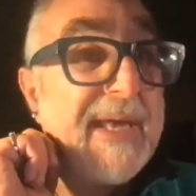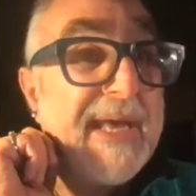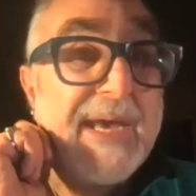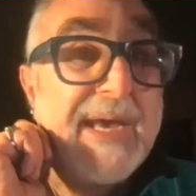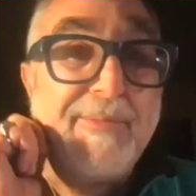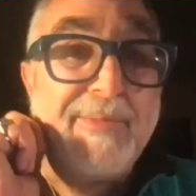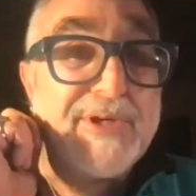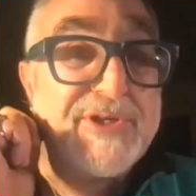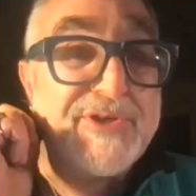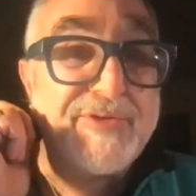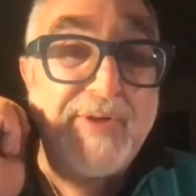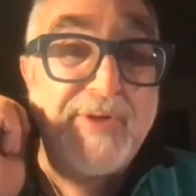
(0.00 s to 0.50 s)

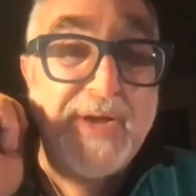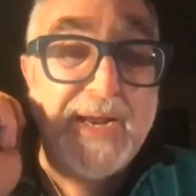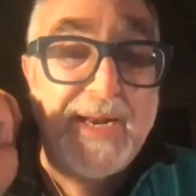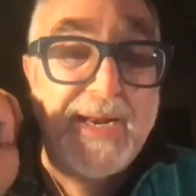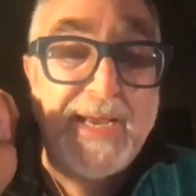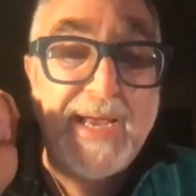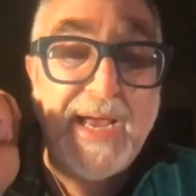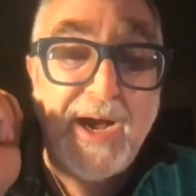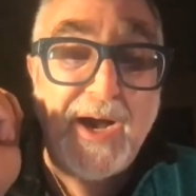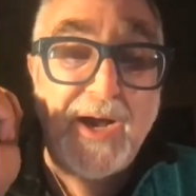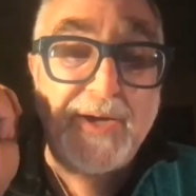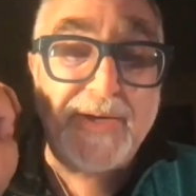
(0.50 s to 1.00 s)
It was
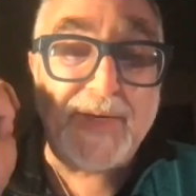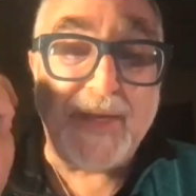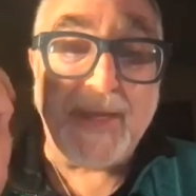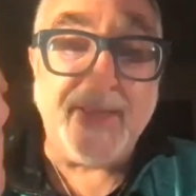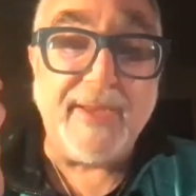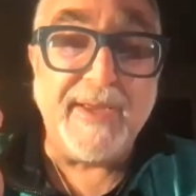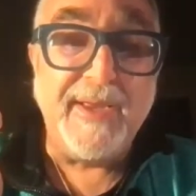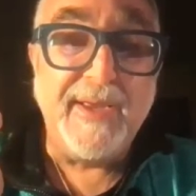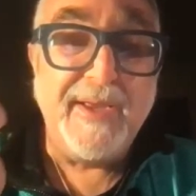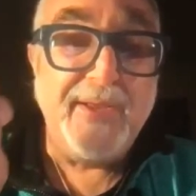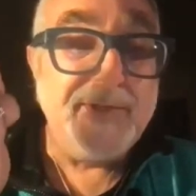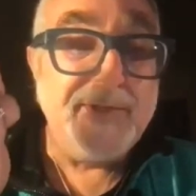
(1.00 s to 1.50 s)
really
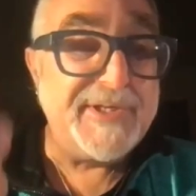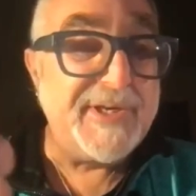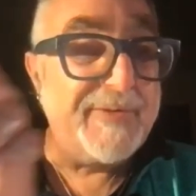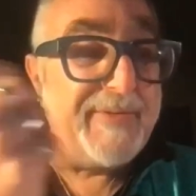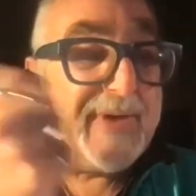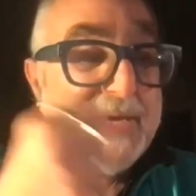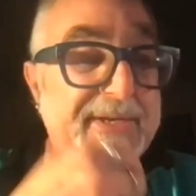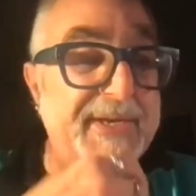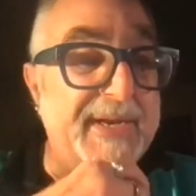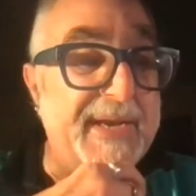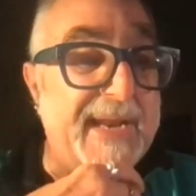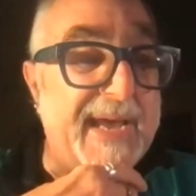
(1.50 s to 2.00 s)
heartening to
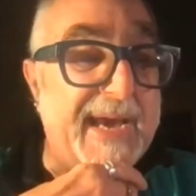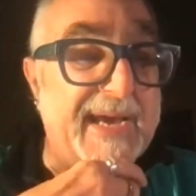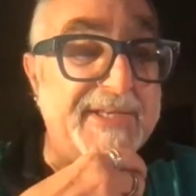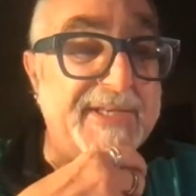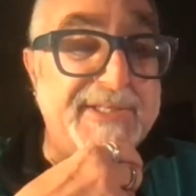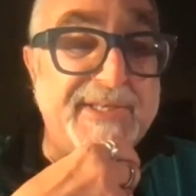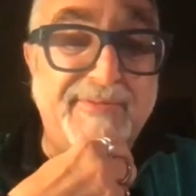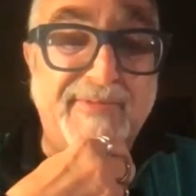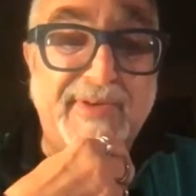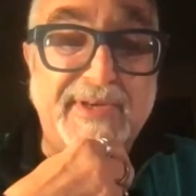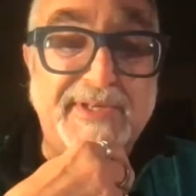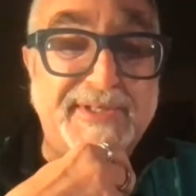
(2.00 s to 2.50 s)
read an
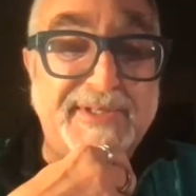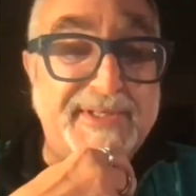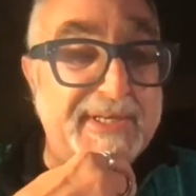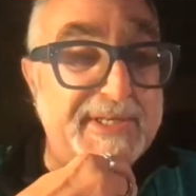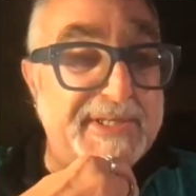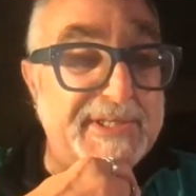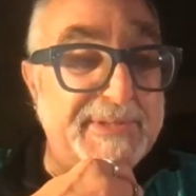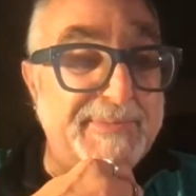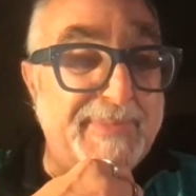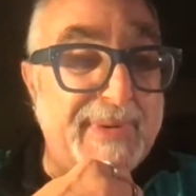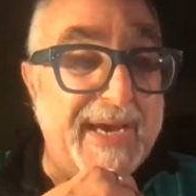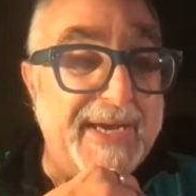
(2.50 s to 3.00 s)
activist
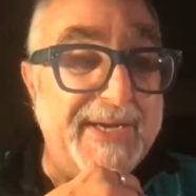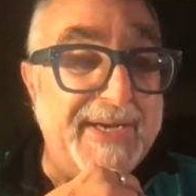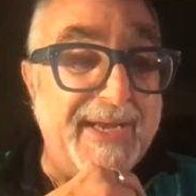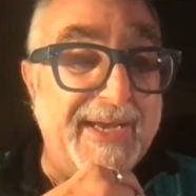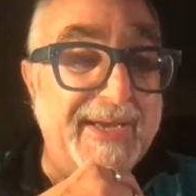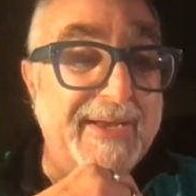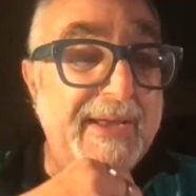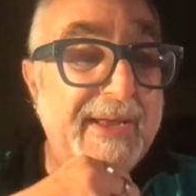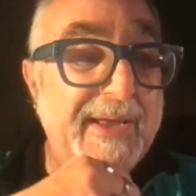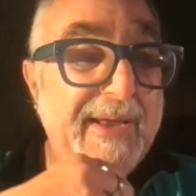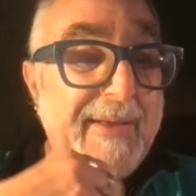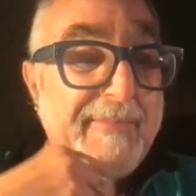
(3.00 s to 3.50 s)

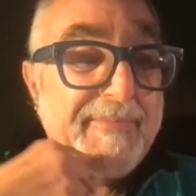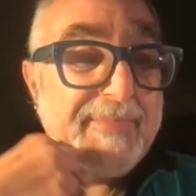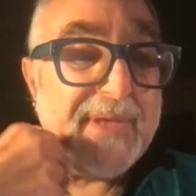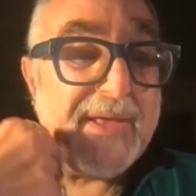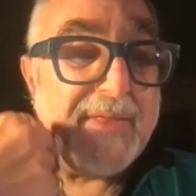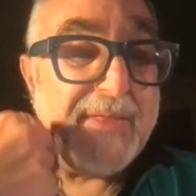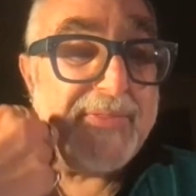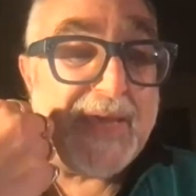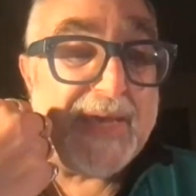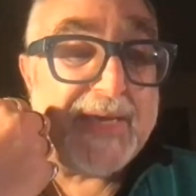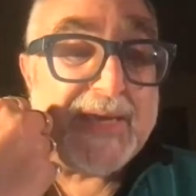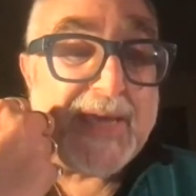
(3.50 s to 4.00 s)
explaining
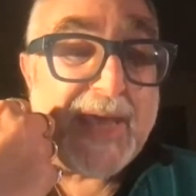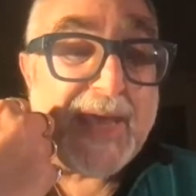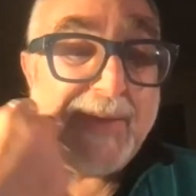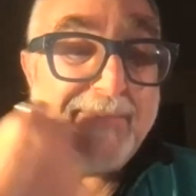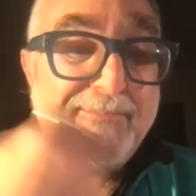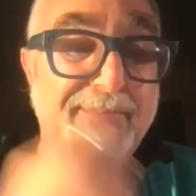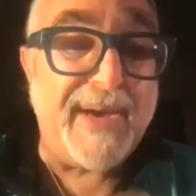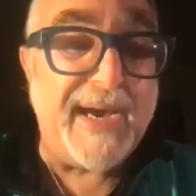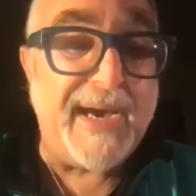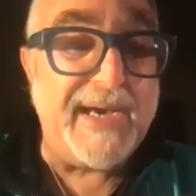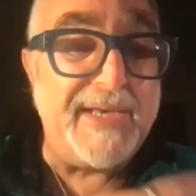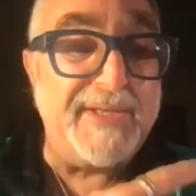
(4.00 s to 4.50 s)
that they
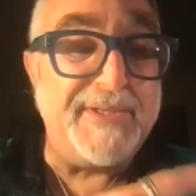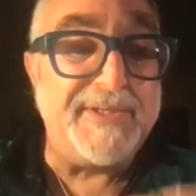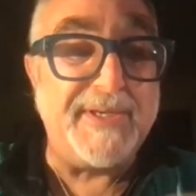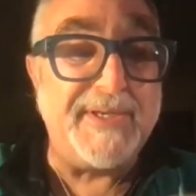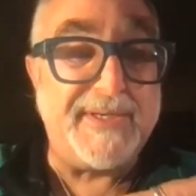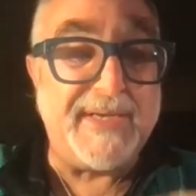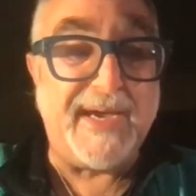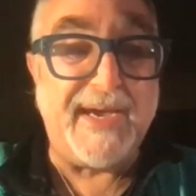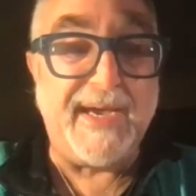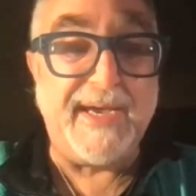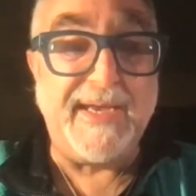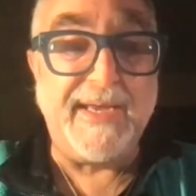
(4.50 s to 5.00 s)
campaign
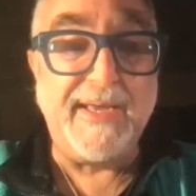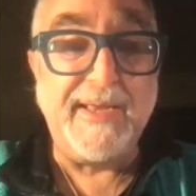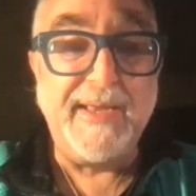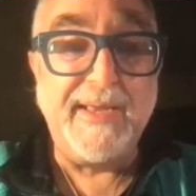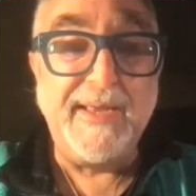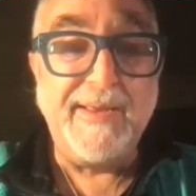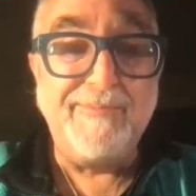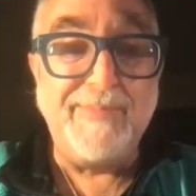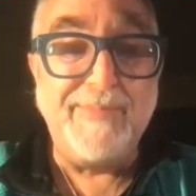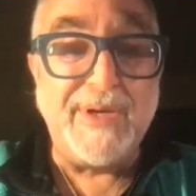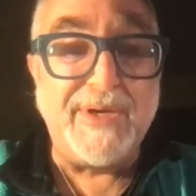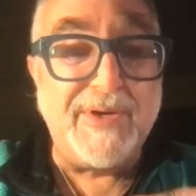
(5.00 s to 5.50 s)
today
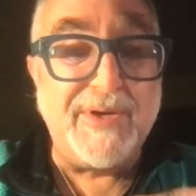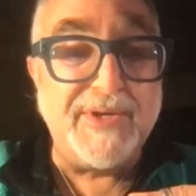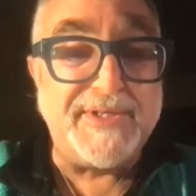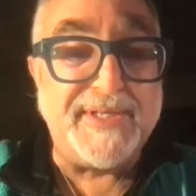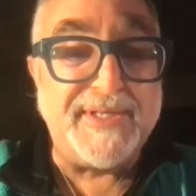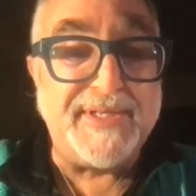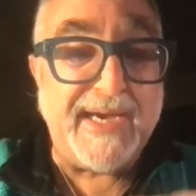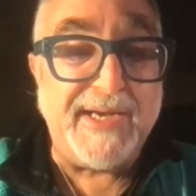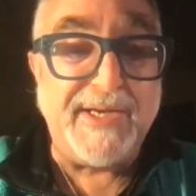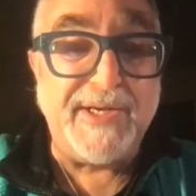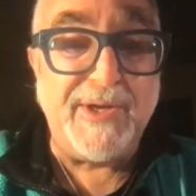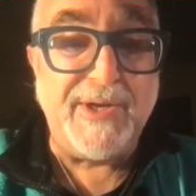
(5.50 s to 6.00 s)
because
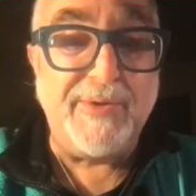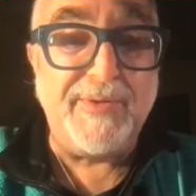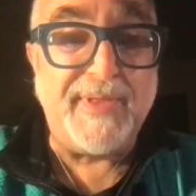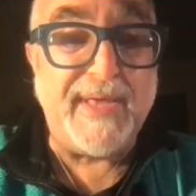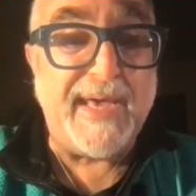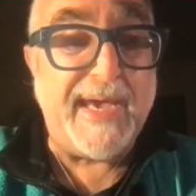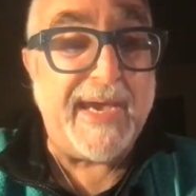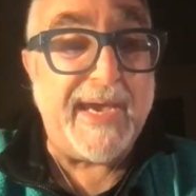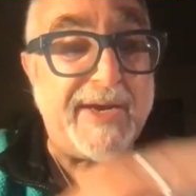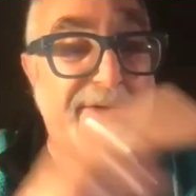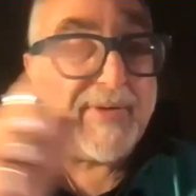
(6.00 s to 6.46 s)
they knew their